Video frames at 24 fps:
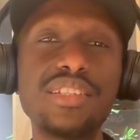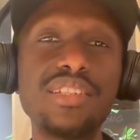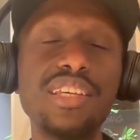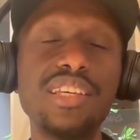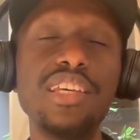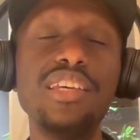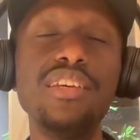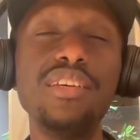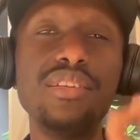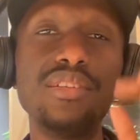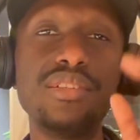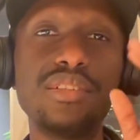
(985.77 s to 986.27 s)

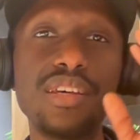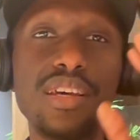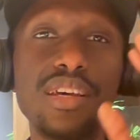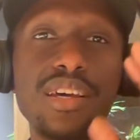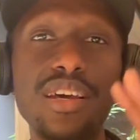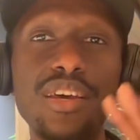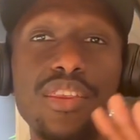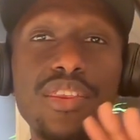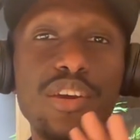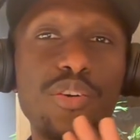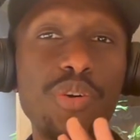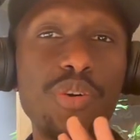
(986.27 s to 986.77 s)
Is
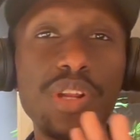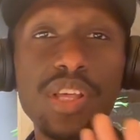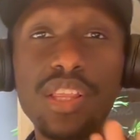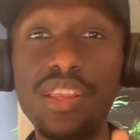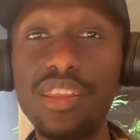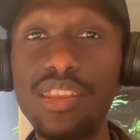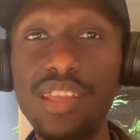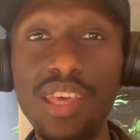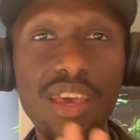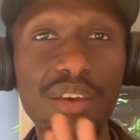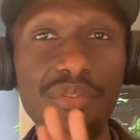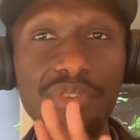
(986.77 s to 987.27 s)
the
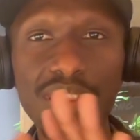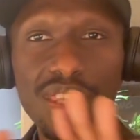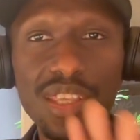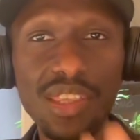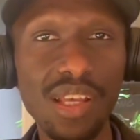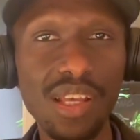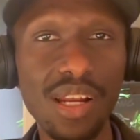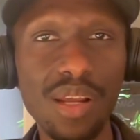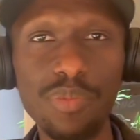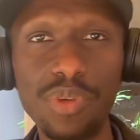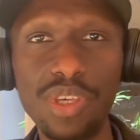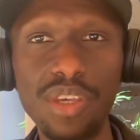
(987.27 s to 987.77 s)
content, everything
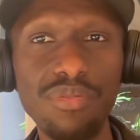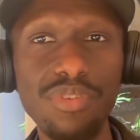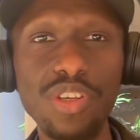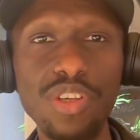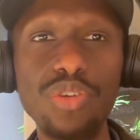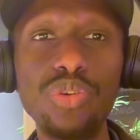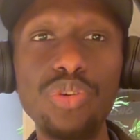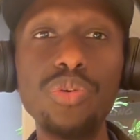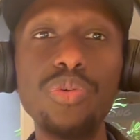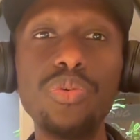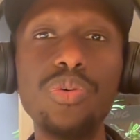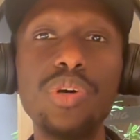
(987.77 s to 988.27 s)
that I'm giving
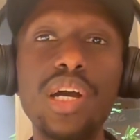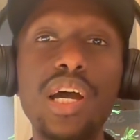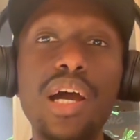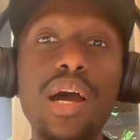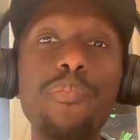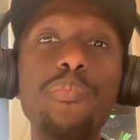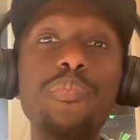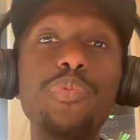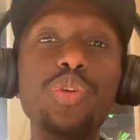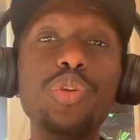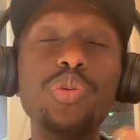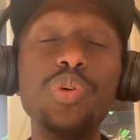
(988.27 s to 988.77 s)
you,
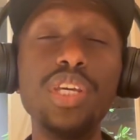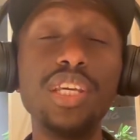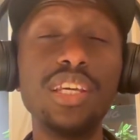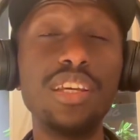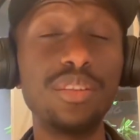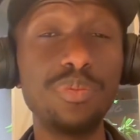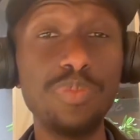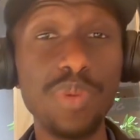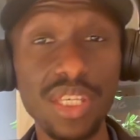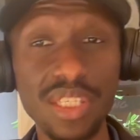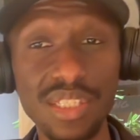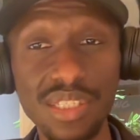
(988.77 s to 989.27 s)
I'm doing
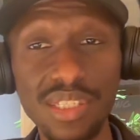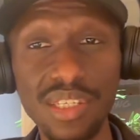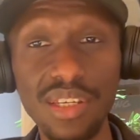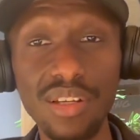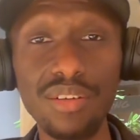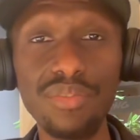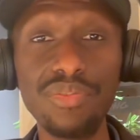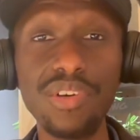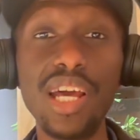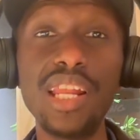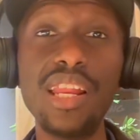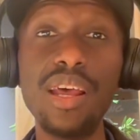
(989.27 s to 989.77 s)
it
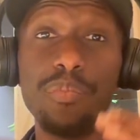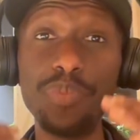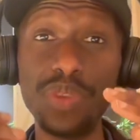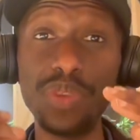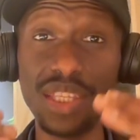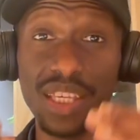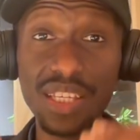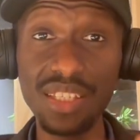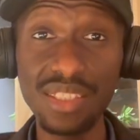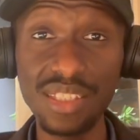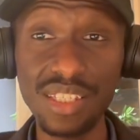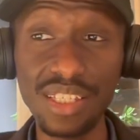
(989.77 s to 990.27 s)
myself and I'm
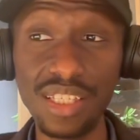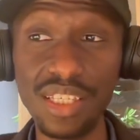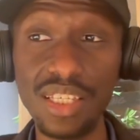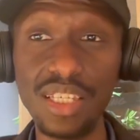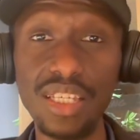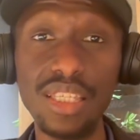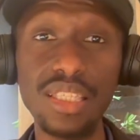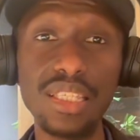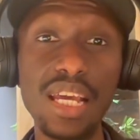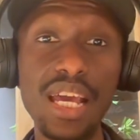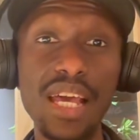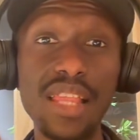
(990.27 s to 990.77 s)
testing
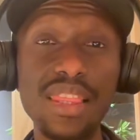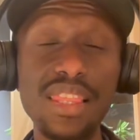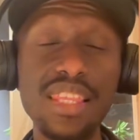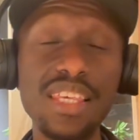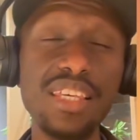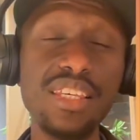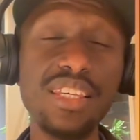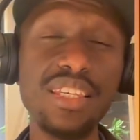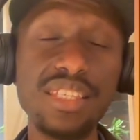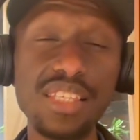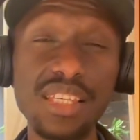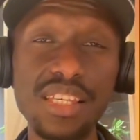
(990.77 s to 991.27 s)
it, and
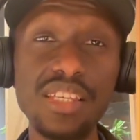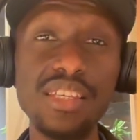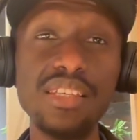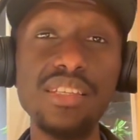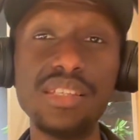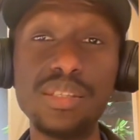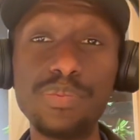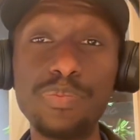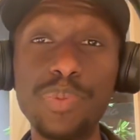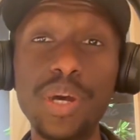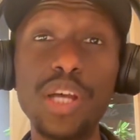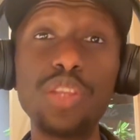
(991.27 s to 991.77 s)
this
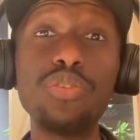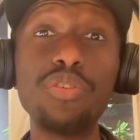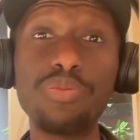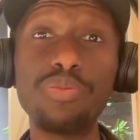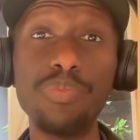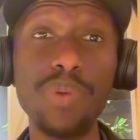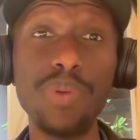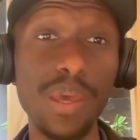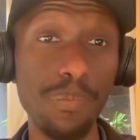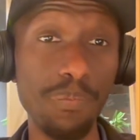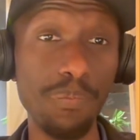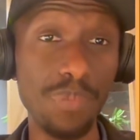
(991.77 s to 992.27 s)
is part of
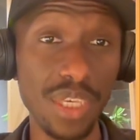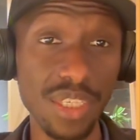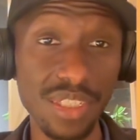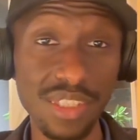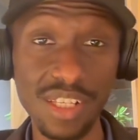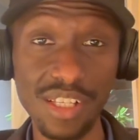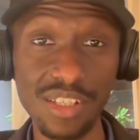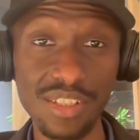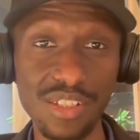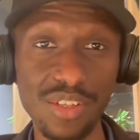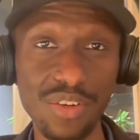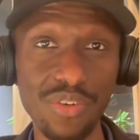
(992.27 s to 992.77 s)
my
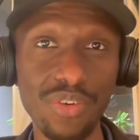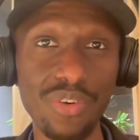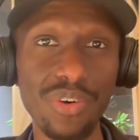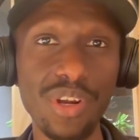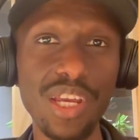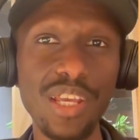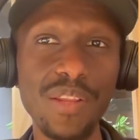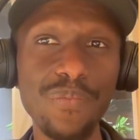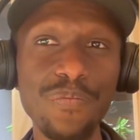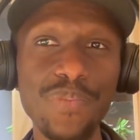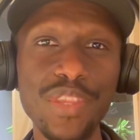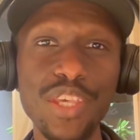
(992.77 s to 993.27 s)
business. All
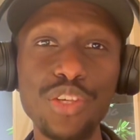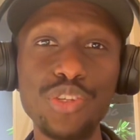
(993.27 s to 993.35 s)
right.